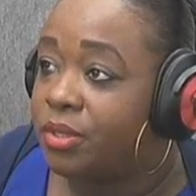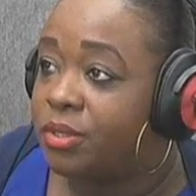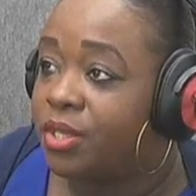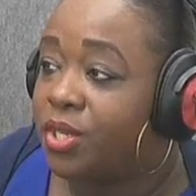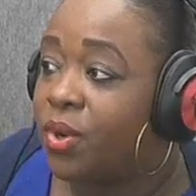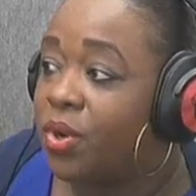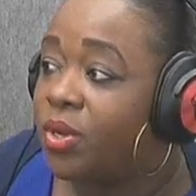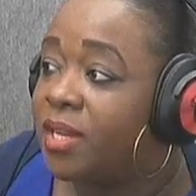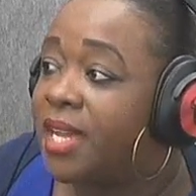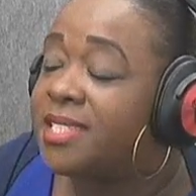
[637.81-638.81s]

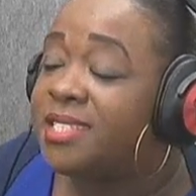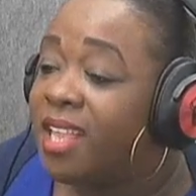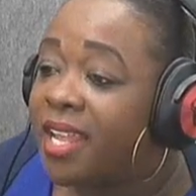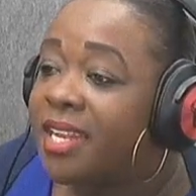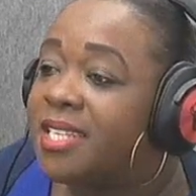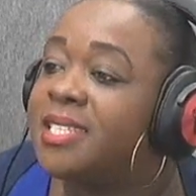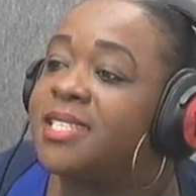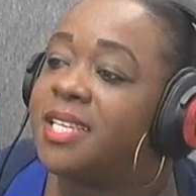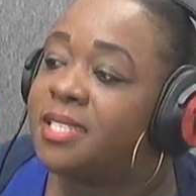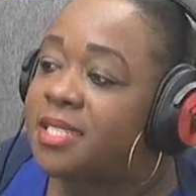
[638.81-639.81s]
It's not a
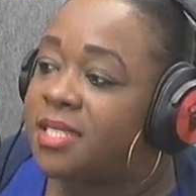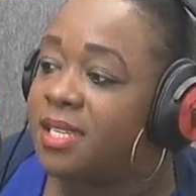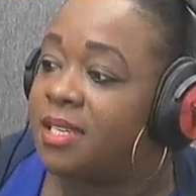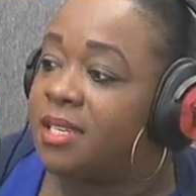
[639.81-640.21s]
necessity.